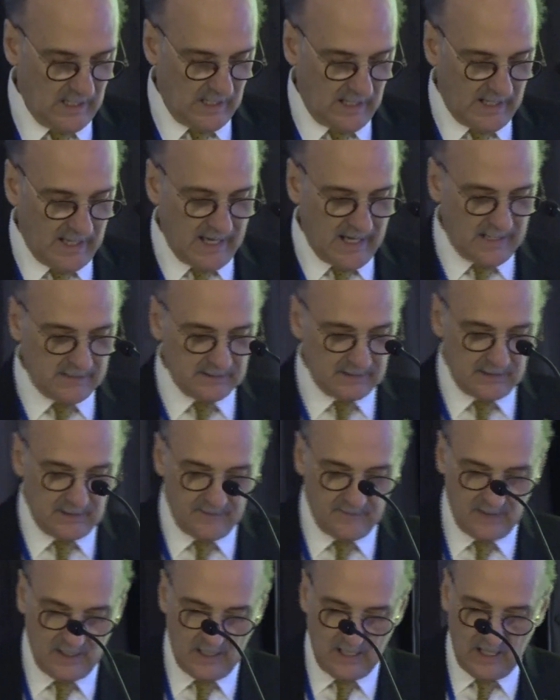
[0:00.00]
and
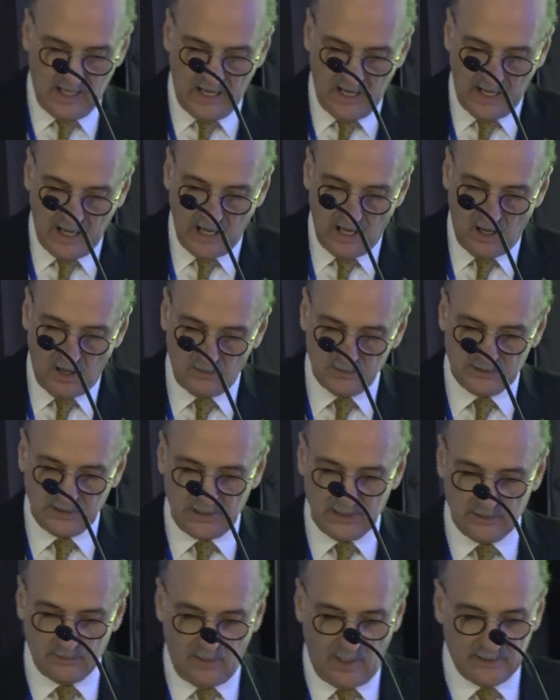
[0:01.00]
how
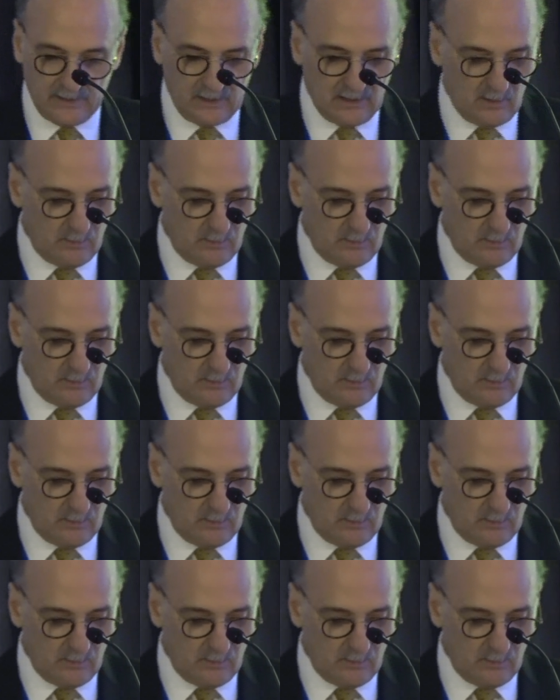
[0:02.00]
the Iranian